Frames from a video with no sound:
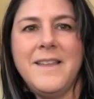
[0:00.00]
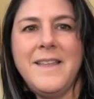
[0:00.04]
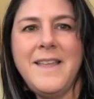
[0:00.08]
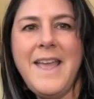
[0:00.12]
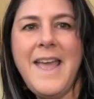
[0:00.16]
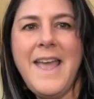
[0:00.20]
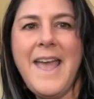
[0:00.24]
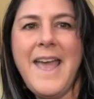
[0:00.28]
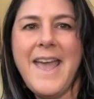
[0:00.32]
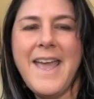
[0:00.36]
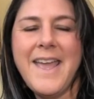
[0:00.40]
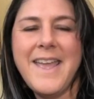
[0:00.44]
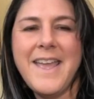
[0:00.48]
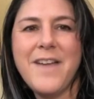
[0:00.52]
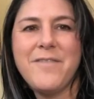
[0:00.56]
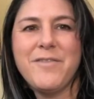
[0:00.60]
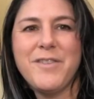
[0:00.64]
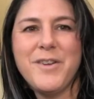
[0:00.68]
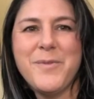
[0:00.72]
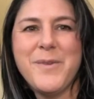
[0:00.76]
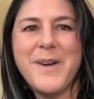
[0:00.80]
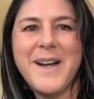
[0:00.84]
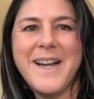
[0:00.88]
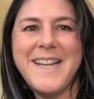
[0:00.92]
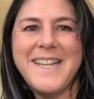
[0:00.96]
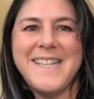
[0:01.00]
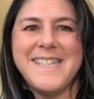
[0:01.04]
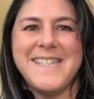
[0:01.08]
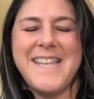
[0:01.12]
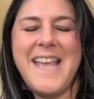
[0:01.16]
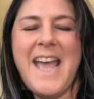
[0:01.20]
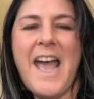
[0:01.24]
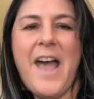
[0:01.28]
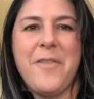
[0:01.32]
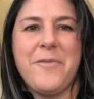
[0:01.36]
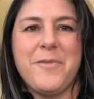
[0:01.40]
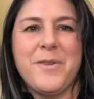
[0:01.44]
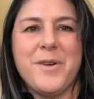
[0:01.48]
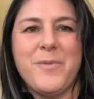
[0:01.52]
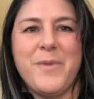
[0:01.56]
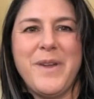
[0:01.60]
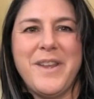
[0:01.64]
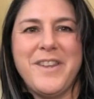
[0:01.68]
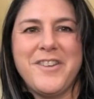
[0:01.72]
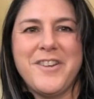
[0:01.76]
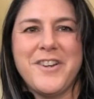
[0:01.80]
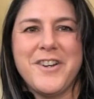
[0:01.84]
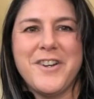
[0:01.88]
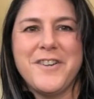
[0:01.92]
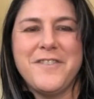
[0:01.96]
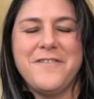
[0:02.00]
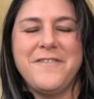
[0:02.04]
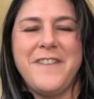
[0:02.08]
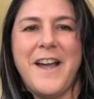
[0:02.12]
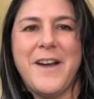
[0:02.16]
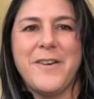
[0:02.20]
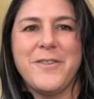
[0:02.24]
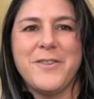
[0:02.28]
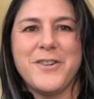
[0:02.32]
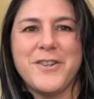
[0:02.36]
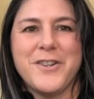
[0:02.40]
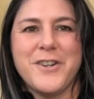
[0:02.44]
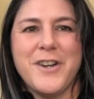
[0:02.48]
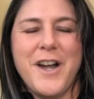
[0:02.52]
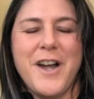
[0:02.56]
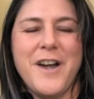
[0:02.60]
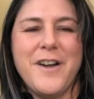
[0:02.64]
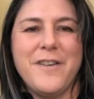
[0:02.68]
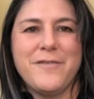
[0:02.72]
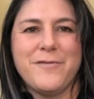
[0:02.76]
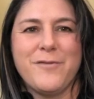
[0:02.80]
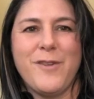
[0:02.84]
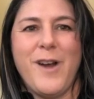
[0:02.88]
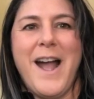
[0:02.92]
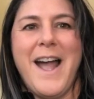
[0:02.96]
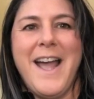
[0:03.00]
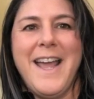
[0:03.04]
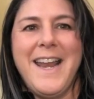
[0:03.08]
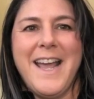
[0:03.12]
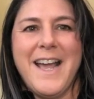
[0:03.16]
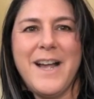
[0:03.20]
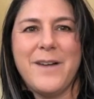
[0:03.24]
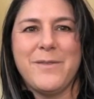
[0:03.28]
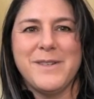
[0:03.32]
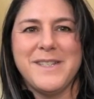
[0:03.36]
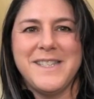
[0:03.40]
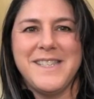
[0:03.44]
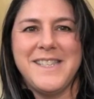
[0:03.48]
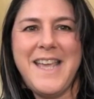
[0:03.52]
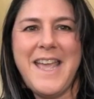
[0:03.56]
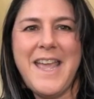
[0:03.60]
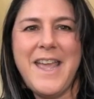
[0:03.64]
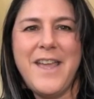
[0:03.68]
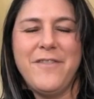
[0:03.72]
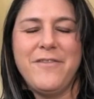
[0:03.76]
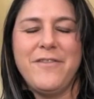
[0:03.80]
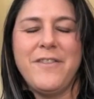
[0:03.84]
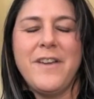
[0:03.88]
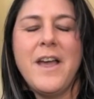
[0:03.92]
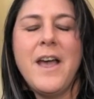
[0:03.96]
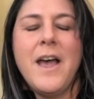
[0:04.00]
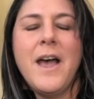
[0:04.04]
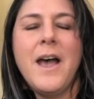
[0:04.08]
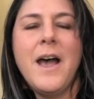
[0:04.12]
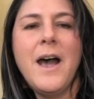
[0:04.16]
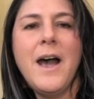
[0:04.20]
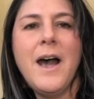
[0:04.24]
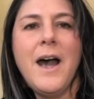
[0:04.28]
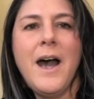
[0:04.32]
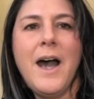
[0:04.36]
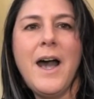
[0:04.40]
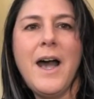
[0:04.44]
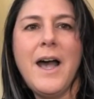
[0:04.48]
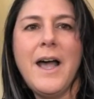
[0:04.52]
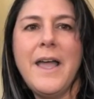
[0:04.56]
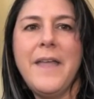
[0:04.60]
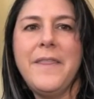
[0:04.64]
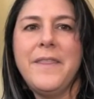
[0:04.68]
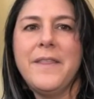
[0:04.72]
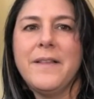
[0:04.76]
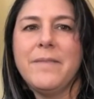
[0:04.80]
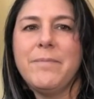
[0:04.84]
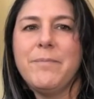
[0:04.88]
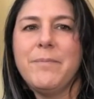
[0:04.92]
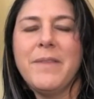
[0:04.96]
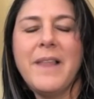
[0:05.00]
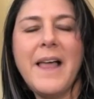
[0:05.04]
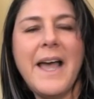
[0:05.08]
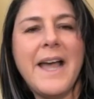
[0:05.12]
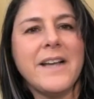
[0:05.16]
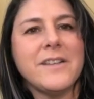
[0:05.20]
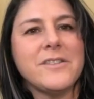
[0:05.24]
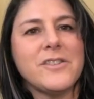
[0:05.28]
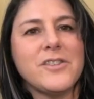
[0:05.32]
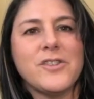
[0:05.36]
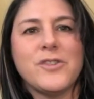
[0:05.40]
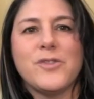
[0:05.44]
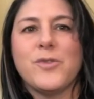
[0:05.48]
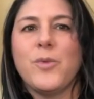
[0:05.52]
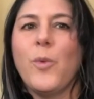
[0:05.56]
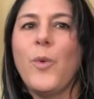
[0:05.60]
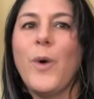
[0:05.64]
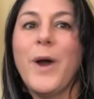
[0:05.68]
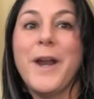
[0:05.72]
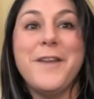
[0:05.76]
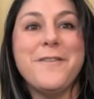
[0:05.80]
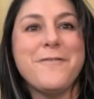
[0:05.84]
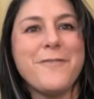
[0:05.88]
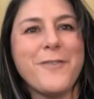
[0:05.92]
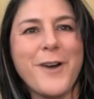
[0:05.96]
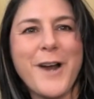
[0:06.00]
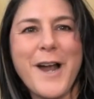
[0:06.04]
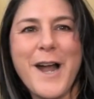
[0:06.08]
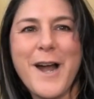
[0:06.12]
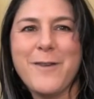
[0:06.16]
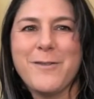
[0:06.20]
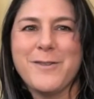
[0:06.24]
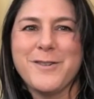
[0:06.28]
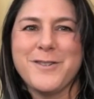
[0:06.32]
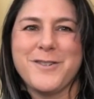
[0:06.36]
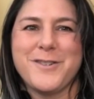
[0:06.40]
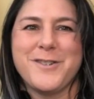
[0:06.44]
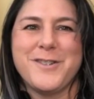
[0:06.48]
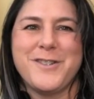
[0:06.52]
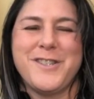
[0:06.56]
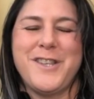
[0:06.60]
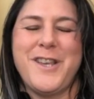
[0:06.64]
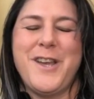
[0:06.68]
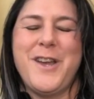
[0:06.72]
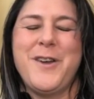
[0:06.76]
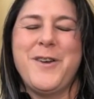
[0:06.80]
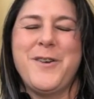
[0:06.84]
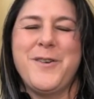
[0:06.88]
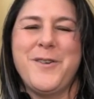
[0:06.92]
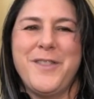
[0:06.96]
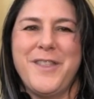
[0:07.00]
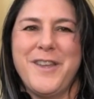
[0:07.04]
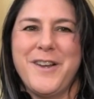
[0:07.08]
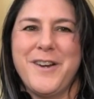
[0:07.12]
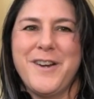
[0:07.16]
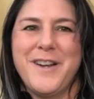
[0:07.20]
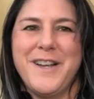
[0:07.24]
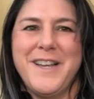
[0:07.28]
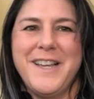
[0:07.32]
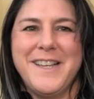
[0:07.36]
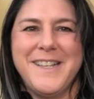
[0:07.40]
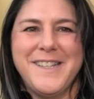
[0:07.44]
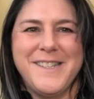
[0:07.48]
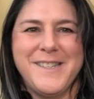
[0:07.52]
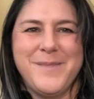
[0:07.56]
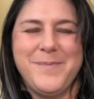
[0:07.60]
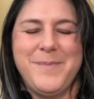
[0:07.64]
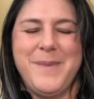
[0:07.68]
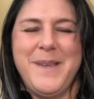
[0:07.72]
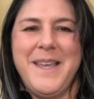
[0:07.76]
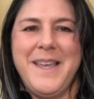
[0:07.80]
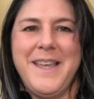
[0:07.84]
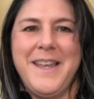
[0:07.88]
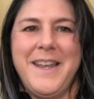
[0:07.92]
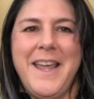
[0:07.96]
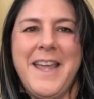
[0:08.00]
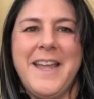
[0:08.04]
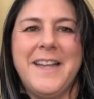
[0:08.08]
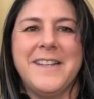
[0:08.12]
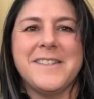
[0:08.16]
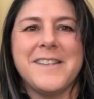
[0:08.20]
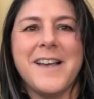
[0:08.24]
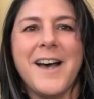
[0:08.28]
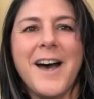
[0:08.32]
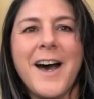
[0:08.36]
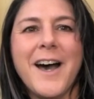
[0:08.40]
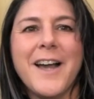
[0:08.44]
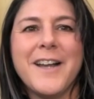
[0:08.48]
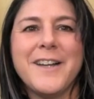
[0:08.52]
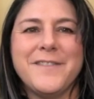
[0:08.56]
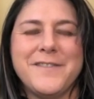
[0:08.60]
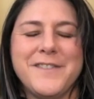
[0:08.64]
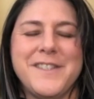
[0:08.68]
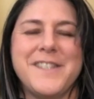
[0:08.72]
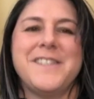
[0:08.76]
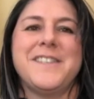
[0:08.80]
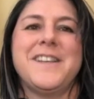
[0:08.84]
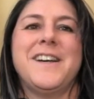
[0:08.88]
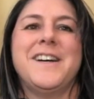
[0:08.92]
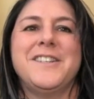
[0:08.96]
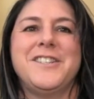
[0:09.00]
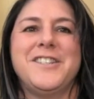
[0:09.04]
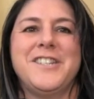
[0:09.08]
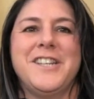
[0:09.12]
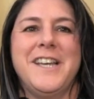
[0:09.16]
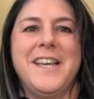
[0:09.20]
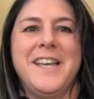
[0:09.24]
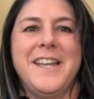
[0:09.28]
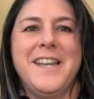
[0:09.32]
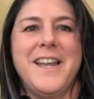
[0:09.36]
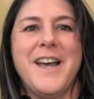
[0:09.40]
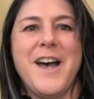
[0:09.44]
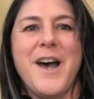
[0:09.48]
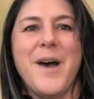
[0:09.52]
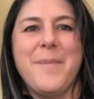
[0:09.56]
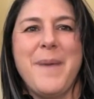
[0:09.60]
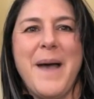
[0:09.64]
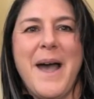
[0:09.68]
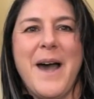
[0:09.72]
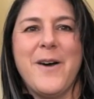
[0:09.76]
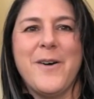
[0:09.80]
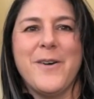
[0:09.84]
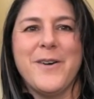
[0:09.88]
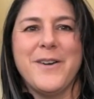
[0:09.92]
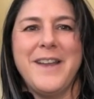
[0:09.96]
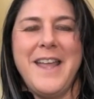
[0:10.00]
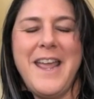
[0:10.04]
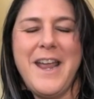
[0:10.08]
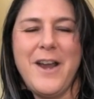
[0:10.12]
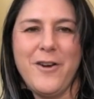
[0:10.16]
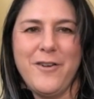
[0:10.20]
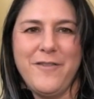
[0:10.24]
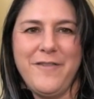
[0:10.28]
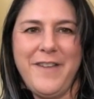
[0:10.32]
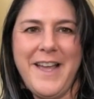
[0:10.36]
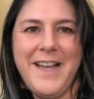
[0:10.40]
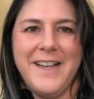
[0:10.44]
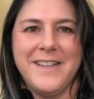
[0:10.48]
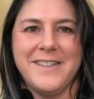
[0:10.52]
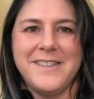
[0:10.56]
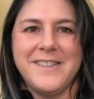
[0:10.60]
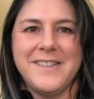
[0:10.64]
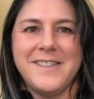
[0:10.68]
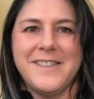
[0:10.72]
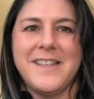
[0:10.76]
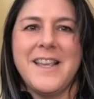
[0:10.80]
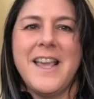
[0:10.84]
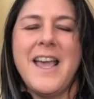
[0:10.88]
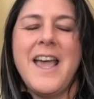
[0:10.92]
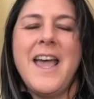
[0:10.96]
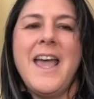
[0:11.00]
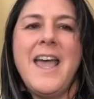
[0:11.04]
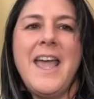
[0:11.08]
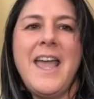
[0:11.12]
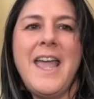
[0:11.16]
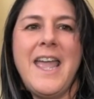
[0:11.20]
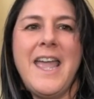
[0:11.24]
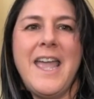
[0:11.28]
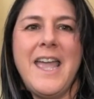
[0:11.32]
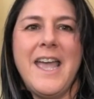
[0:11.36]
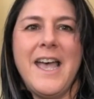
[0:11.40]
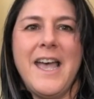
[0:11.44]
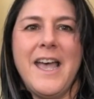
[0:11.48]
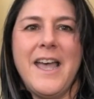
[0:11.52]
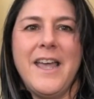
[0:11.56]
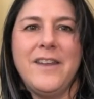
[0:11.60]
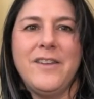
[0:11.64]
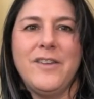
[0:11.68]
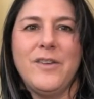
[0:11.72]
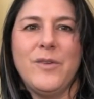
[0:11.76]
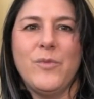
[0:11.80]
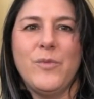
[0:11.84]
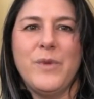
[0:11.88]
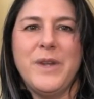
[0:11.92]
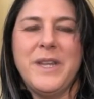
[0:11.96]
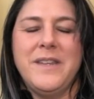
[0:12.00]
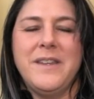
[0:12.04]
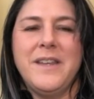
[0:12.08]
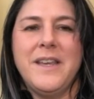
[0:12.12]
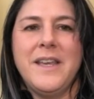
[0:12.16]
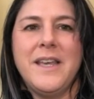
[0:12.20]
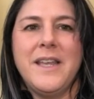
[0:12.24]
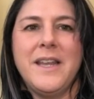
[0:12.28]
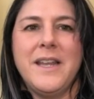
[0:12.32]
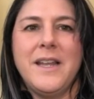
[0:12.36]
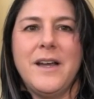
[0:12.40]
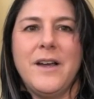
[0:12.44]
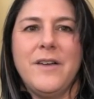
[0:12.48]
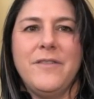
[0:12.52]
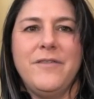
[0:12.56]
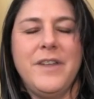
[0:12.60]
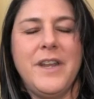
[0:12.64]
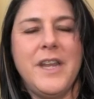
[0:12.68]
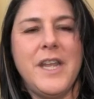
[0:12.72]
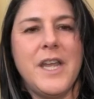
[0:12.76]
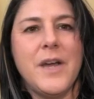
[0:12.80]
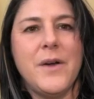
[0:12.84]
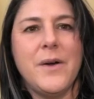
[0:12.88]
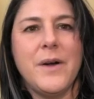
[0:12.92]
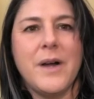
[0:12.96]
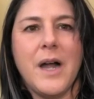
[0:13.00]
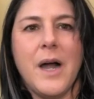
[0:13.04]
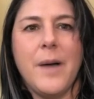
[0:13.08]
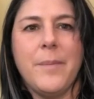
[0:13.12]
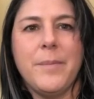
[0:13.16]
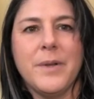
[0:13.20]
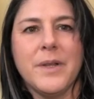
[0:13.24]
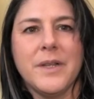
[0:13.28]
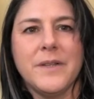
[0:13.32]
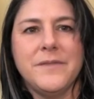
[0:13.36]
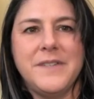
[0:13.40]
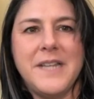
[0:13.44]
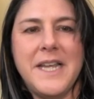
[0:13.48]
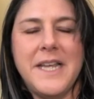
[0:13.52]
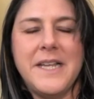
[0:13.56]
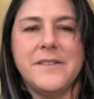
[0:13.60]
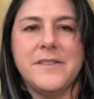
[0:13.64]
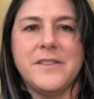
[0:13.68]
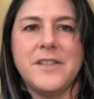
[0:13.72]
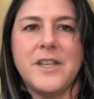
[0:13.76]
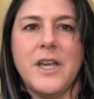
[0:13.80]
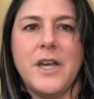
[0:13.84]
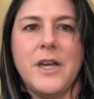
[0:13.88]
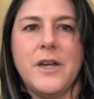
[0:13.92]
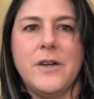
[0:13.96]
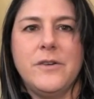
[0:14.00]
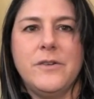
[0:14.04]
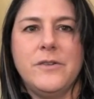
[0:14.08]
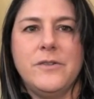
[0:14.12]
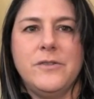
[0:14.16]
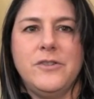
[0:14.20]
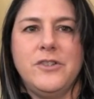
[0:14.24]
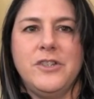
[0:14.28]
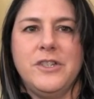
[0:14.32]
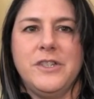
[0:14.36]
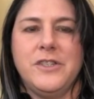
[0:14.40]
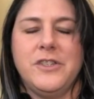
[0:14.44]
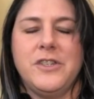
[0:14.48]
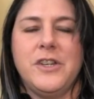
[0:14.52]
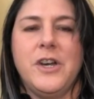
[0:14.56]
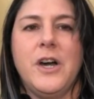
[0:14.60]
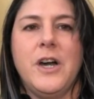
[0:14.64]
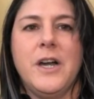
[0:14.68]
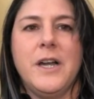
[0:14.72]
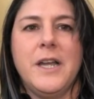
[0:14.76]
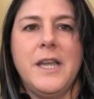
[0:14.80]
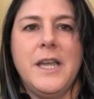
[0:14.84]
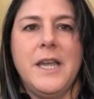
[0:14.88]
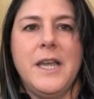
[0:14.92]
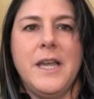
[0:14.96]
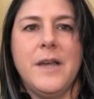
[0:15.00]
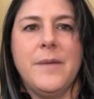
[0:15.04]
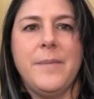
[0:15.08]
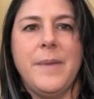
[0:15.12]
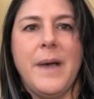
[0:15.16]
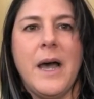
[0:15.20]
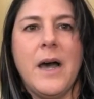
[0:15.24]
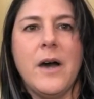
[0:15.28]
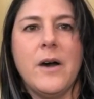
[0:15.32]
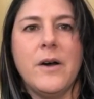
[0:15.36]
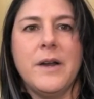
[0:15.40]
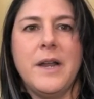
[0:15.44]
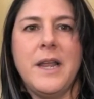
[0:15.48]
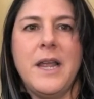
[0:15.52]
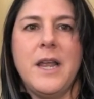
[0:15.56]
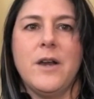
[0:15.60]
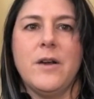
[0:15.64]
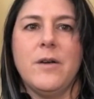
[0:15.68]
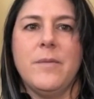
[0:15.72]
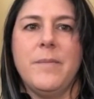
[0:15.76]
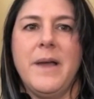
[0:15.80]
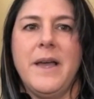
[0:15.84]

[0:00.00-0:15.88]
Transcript: Hey everyone, it's Catherine Winter, founder of Ride Equisafe. In the last 24 hours or so, there has been a ton of discussion about air vests. And we did a video a couple of days ago just talking about air